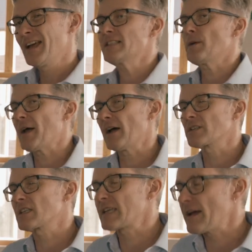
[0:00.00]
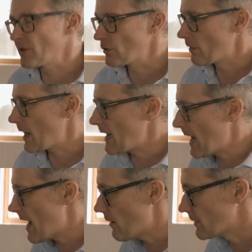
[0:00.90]
is about 7 or 8
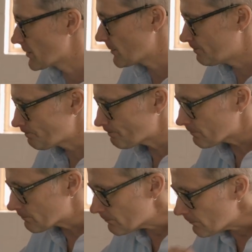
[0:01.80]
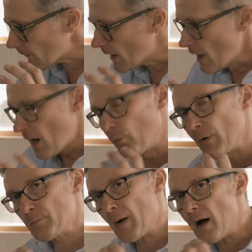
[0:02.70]
hours. And
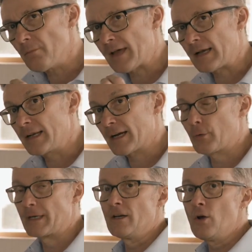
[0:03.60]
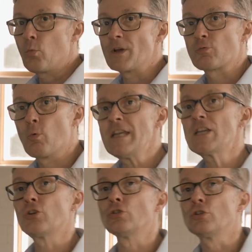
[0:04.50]
we pump that liquid, which we
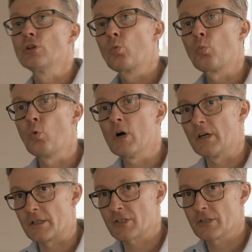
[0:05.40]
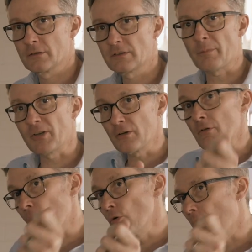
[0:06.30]
call wort,
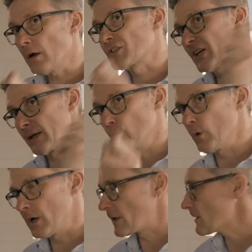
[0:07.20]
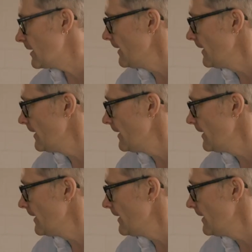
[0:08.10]
W-O-R-T, wort.